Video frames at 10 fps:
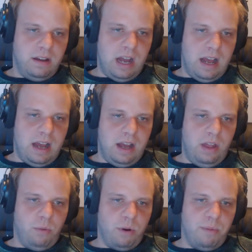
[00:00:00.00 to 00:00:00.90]

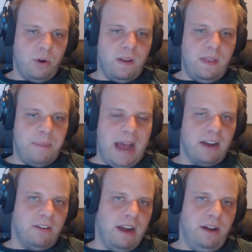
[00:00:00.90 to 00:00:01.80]
were more in the
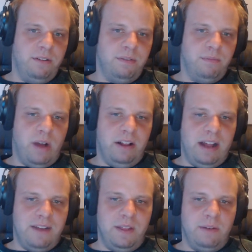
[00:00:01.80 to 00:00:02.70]
background while
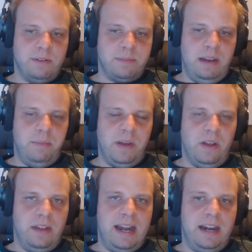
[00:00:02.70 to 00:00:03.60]
everything was being
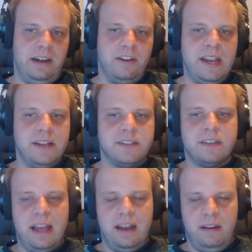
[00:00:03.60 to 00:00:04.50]
built and
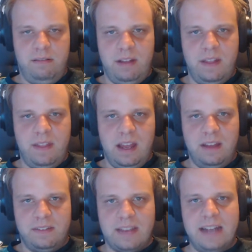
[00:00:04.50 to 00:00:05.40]
increased and
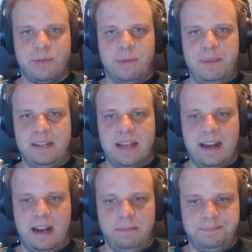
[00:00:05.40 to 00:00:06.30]
the sites were being set
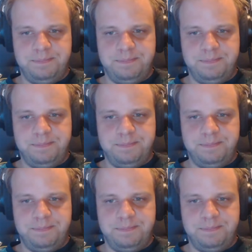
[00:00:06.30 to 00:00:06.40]
up.